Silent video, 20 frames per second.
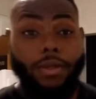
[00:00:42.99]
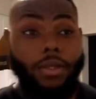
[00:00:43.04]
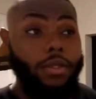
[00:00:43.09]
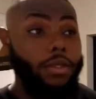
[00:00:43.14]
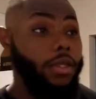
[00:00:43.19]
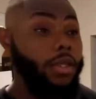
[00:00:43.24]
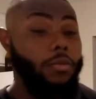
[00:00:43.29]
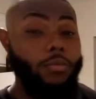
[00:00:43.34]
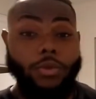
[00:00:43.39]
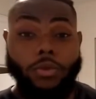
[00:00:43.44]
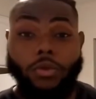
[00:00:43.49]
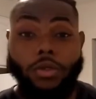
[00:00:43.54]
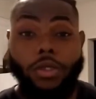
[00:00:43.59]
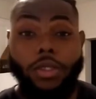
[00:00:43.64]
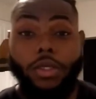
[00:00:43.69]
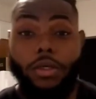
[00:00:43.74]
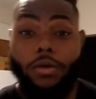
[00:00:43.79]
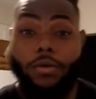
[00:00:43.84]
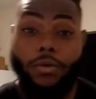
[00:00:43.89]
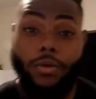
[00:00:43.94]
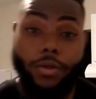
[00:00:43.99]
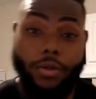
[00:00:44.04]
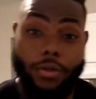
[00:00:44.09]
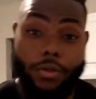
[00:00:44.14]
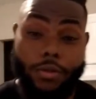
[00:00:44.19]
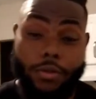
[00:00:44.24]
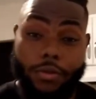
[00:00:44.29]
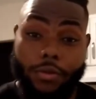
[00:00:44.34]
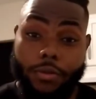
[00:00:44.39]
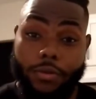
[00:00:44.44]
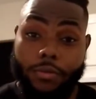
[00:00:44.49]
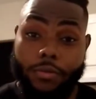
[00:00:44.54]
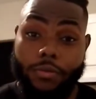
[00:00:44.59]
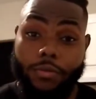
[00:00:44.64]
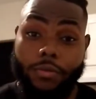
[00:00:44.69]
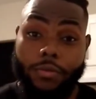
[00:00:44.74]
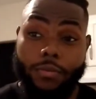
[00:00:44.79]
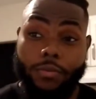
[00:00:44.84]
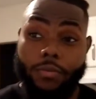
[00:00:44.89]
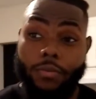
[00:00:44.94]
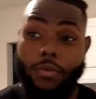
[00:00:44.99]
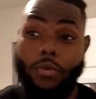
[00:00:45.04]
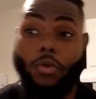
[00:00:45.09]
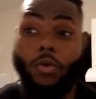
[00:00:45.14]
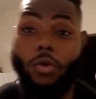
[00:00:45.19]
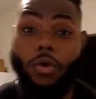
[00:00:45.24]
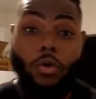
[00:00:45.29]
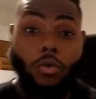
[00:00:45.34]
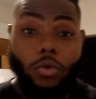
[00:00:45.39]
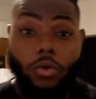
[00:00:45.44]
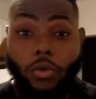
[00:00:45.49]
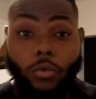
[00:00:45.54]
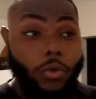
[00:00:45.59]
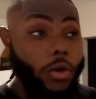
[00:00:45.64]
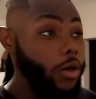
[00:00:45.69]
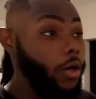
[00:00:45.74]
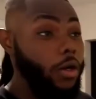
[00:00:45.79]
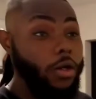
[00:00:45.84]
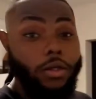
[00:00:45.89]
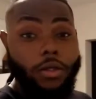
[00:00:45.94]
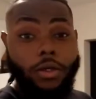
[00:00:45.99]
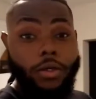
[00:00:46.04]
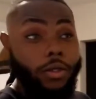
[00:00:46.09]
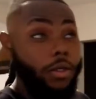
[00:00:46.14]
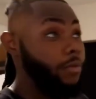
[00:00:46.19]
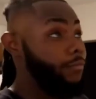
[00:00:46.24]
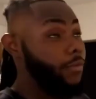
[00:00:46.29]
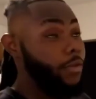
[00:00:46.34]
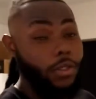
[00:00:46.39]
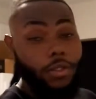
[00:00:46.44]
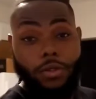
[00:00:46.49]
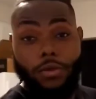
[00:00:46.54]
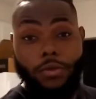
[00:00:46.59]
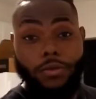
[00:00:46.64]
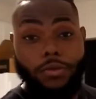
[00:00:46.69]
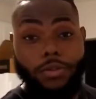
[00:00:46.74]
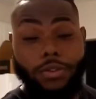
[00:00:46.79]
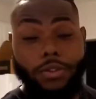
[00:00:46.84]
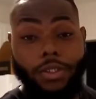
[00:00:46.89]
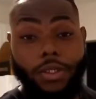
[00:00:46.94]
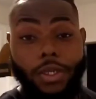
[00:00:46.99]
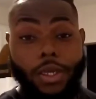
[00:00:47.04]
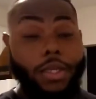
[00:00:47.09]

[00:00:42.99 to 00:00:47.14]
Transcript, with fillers: And then when you click on it, you're gonna go through all other videos.